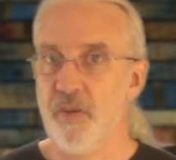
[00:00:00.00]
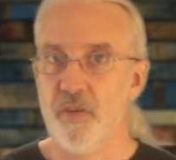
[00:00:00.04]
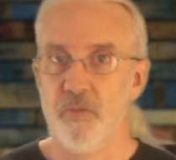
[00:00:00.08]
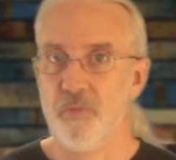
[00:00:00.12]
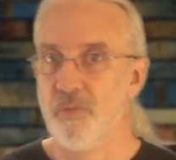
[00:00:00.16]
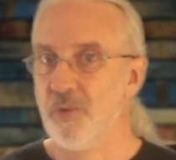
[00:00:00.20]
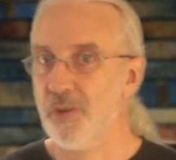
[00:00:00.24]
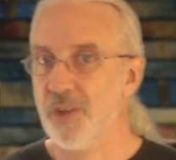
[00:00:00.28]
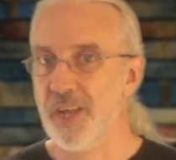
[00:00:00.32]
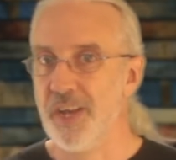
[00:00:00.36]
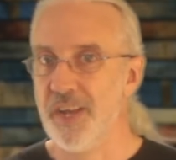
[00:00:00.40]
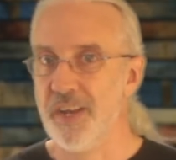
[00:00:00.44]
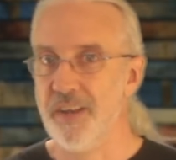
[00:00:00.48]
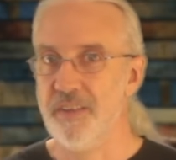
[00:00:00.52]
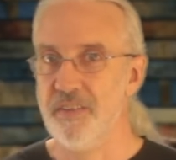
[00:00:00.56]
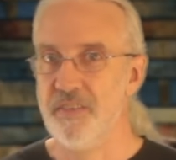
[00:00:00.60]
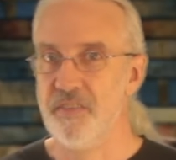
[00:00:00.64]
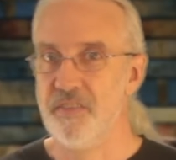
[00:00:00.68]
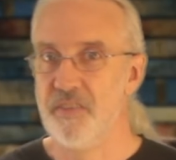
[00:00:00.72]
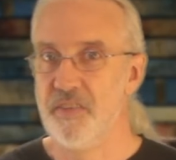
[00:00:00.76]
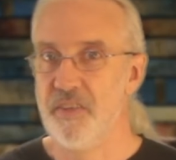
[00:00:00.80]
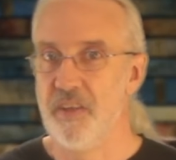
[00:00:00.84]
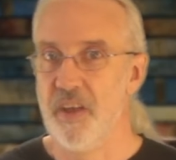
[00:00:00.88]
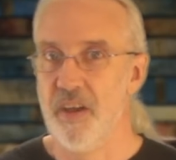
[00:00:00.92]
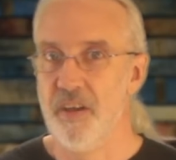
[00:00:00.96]
and related
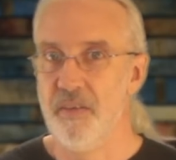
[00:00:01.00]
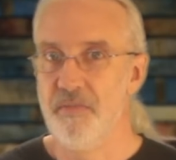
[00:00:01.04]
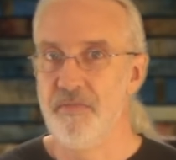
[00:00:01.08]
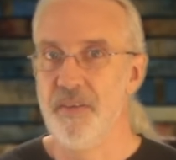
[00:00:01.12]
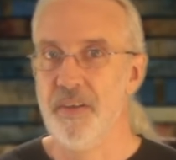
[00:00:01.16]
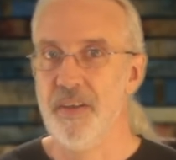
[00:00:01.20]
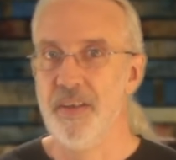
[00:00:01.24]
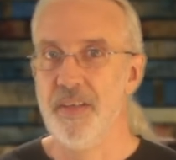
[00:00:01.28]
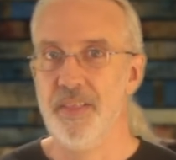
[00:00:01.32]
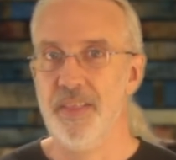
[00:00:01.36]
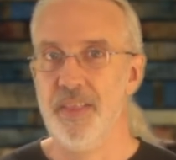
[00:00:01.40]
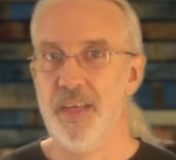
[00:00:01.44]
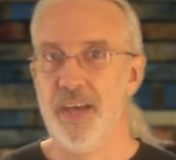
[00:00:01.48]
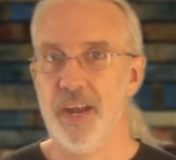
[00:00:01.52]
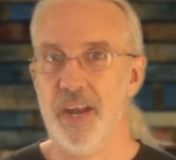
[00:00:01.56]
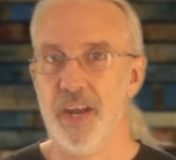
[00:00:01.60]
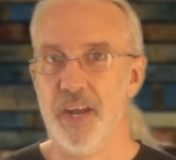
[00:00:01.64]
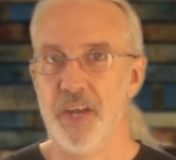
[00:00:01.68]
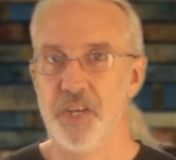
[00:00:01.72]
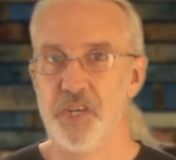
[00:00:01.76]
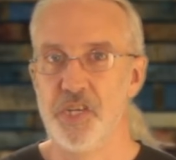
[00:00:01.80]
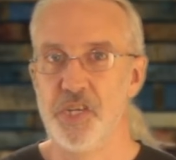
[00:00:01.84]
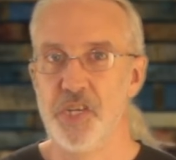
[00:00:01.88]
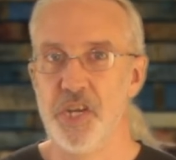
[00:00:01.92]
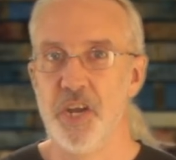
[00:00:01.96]
stuff that
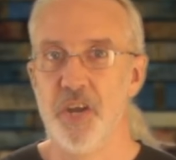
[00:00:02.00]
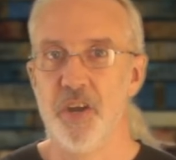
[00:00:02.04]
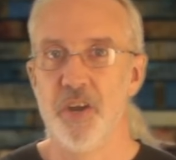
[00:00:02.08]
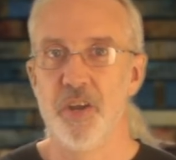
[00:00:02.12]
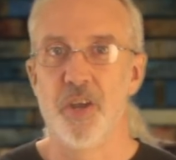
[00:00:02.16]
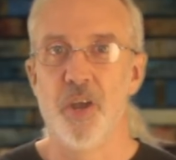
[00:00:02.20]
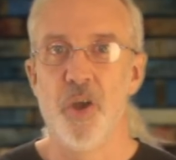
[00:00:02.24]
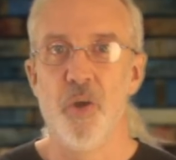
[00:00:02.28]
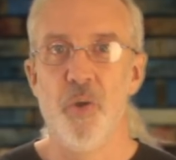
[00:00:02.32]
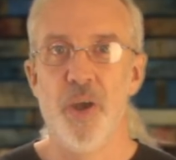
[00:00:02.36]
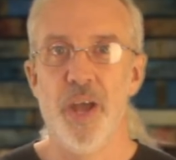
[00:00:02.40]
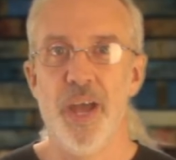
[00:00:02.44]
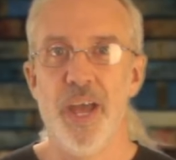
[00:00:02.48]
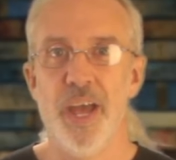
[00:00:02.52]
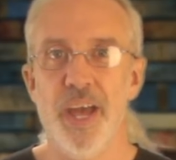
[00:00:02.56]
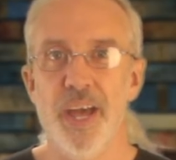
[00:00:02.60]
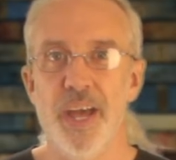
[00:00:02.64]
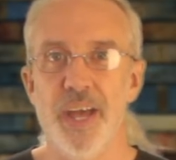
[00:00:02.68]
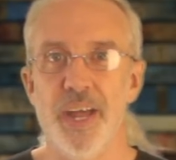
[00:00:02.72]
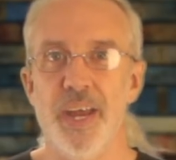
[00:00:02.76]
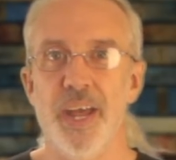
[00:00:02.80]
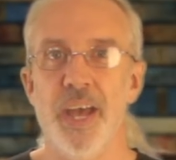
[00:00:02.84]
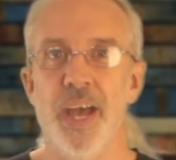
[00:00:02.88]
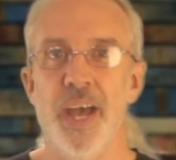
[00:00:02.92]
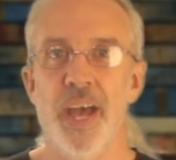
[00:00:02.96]
I share, go
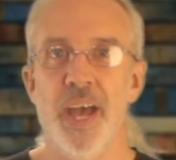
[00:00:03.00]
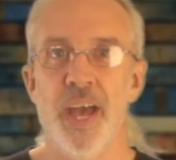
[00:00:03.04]
ahead